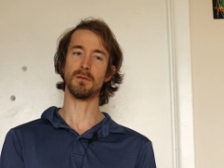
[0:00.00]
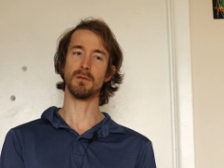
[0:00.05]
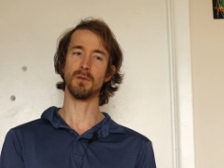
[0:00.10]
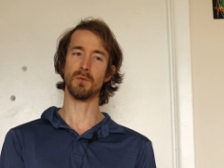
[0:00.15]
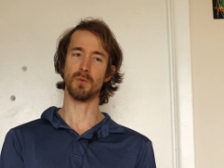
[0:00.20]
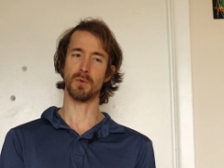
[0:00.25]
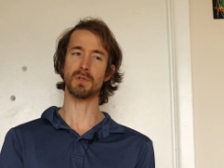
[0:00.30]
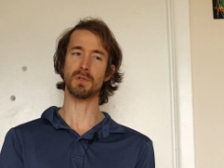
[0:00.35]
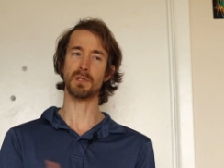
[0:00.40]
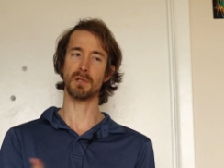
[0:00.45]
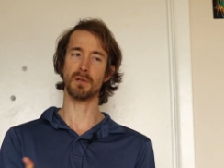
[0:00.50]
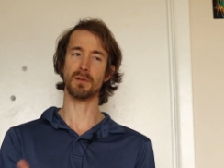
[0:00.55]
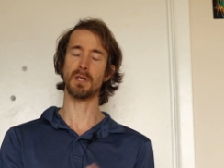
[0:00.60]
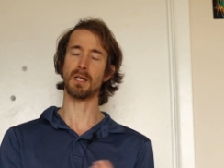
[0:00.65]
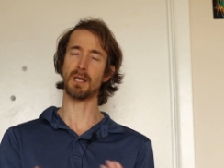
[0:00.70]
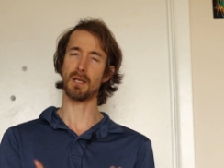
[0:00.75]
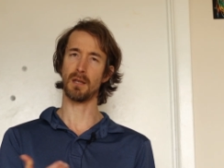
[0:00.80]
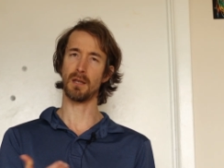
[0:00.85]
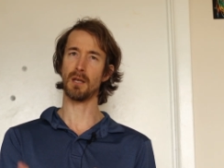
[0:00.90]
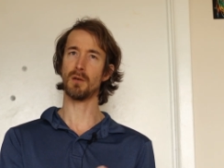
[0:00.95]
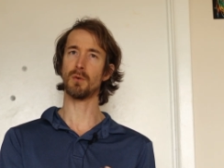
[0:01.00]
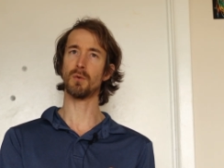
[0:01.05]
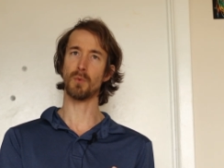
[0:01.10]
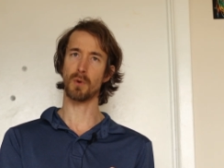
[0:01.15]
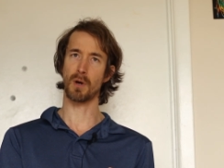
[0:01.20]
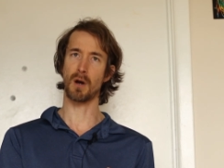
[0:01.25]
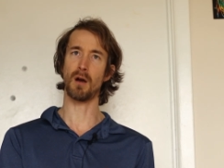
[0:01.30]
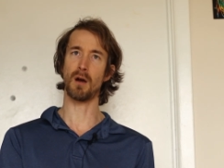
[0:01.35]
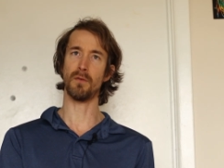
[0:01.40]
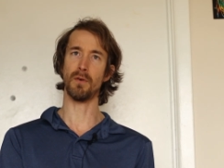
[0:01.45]
We were still thinking that he would
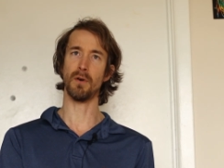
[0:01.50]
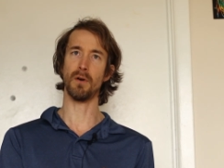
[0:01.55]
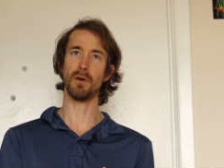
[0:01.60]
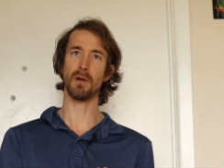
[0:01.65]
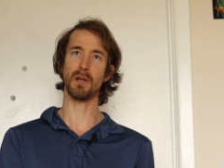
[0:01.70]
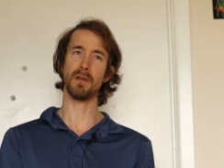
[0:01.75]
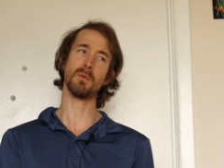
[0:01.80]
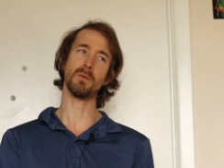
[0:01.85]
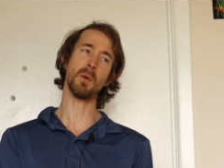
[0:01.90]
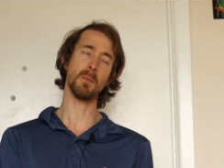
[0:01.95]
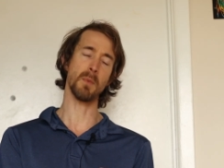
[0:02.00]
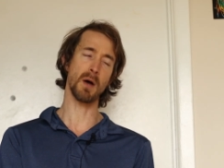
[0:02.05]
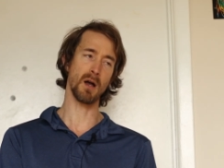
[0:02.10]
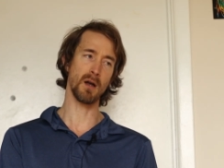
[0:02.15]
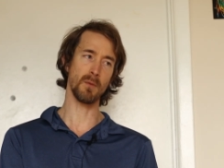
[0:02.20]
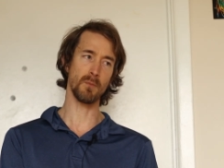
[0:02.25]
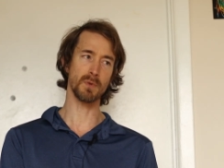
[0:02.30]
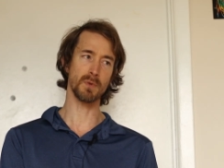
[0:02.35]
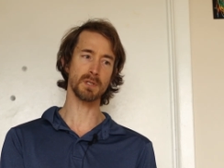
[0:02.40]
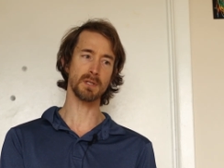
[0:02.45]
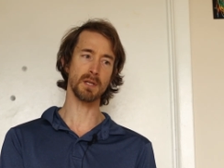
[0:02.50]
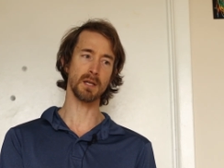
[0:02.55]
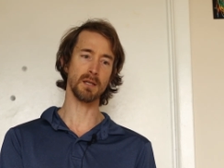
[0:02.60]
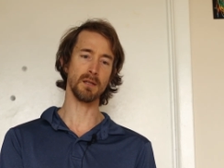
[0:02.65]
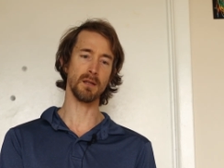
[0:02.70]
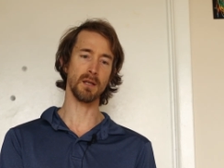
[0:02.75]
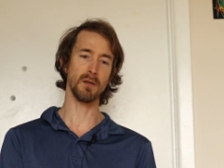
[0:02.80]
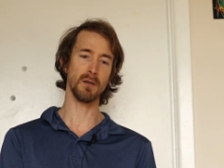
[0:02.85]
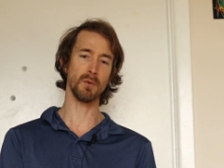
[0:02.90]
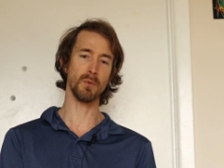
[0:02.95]
recover. Even my mom was
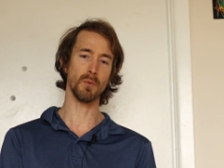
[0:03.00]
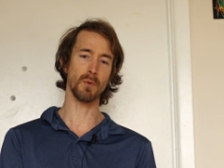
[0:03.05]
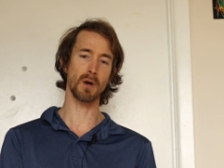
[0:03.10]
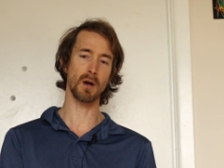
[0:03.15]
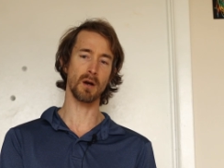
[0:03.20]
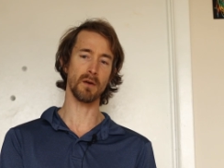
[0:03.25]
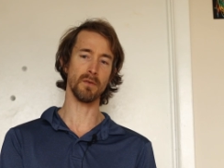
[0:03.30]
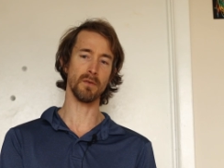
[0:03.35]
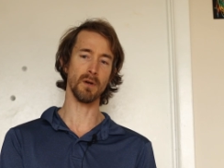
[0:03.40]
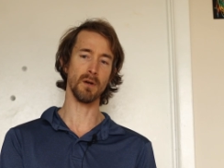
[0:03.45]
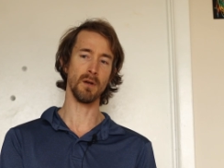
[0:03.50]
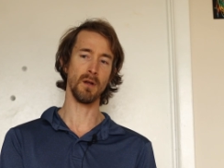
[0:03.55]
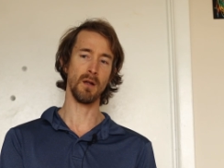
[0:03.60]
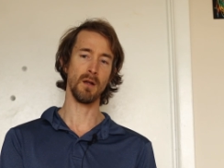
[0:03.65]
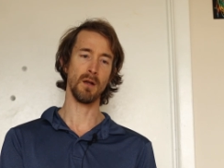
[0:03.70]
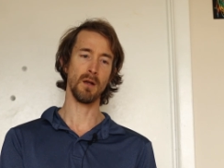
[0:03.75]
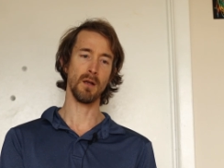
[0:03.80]
thinking that he would recover.